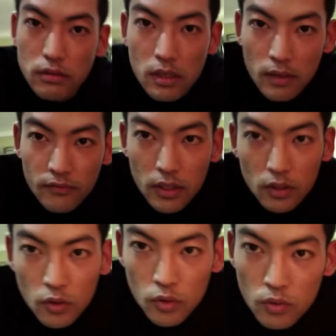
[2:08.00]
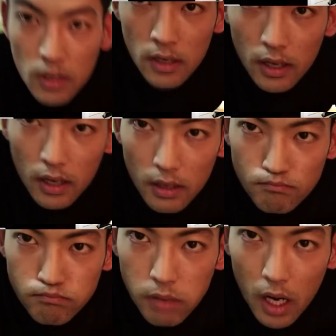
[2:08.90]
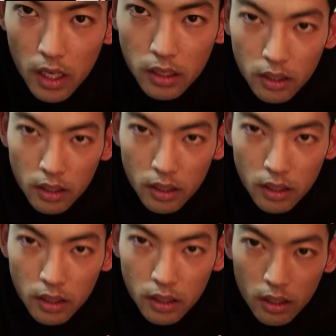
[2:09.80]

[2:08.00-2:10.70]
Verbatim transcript: to remind David of sending the recipe ASAP before